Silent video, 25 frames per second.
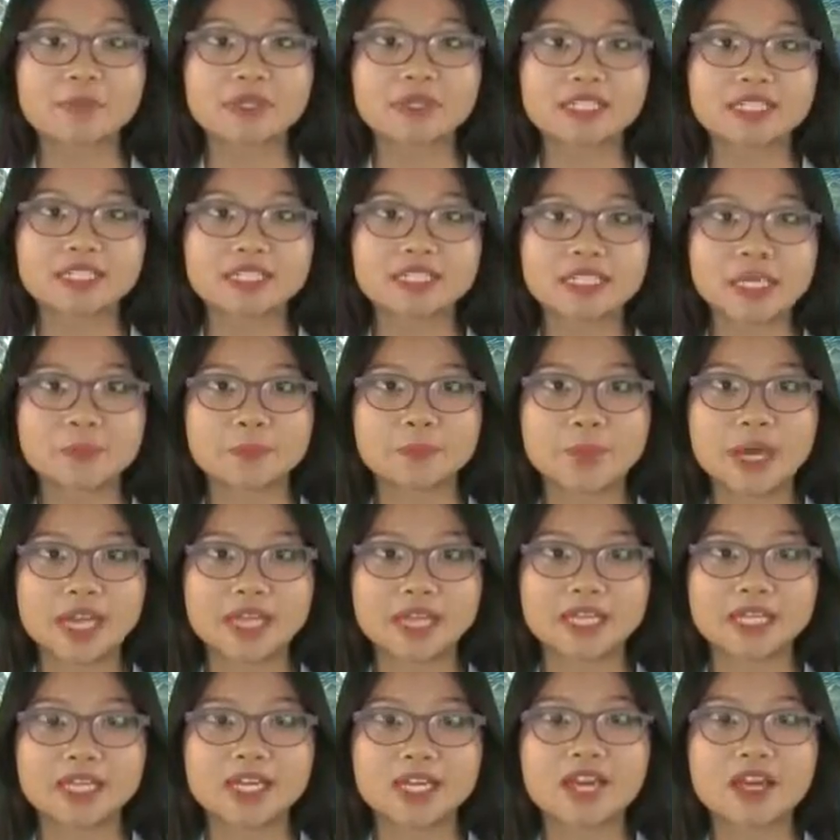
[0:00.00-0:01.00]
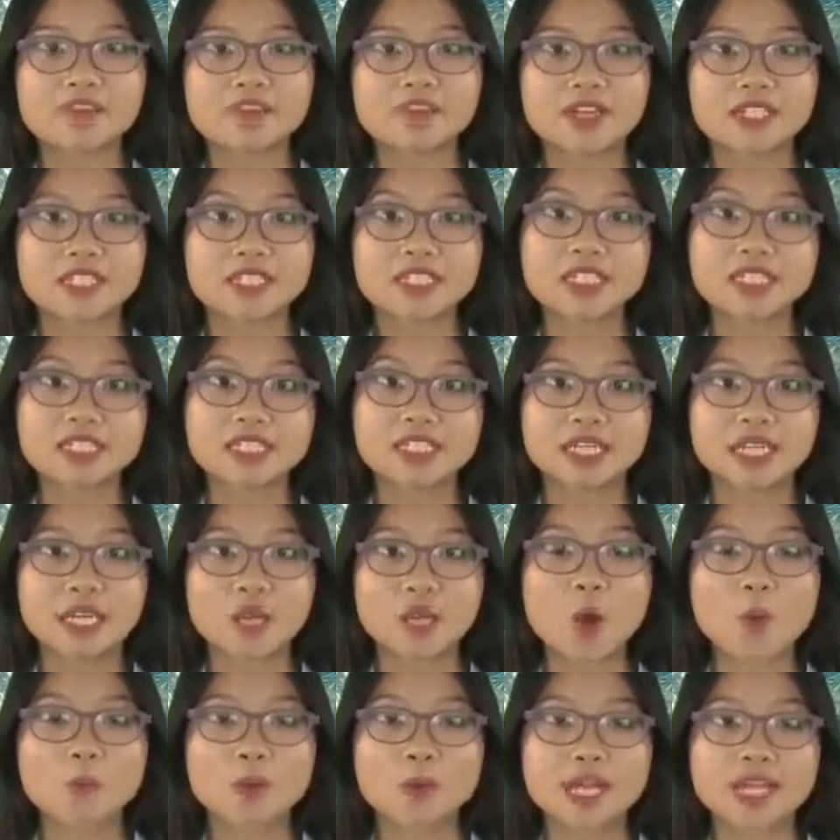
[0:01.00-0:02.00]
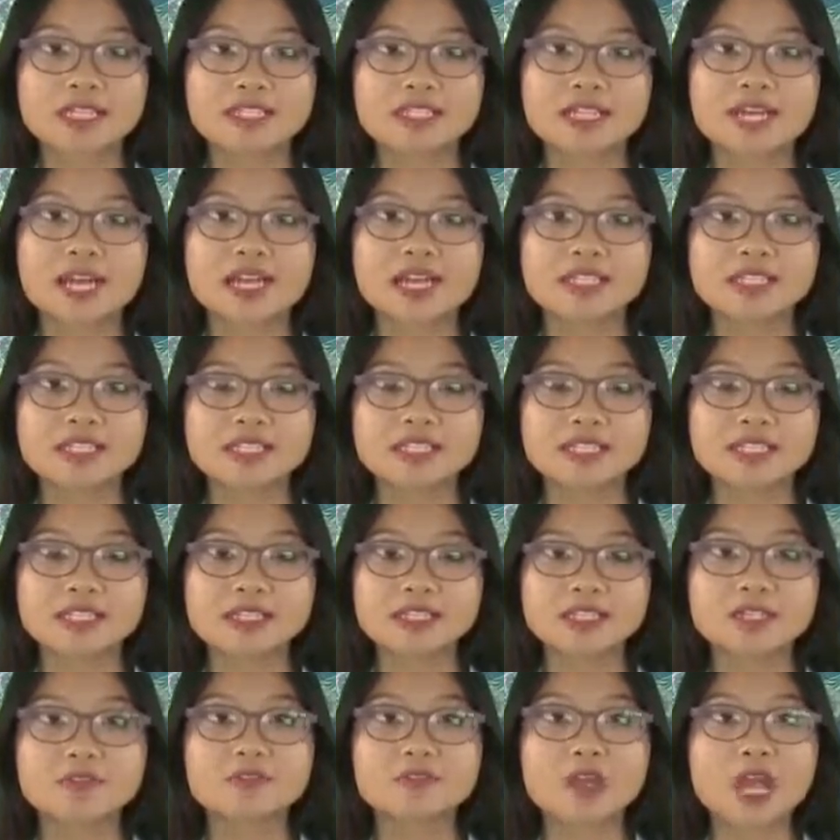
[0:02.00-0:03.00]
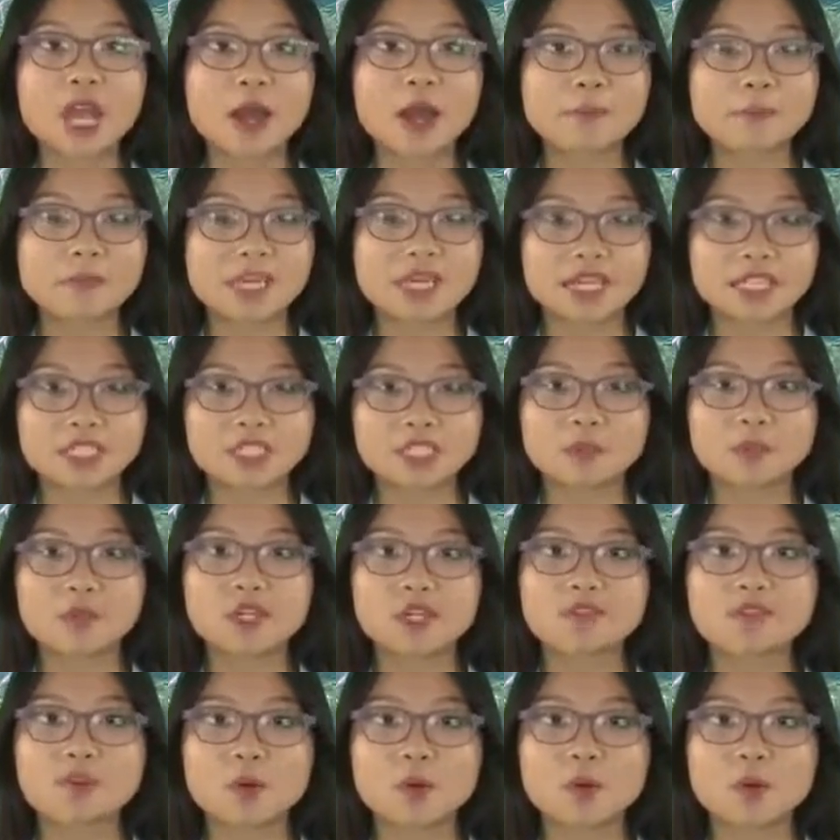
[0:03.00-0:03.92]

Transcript: That means that you'll need to burn more calories during the day than you consume.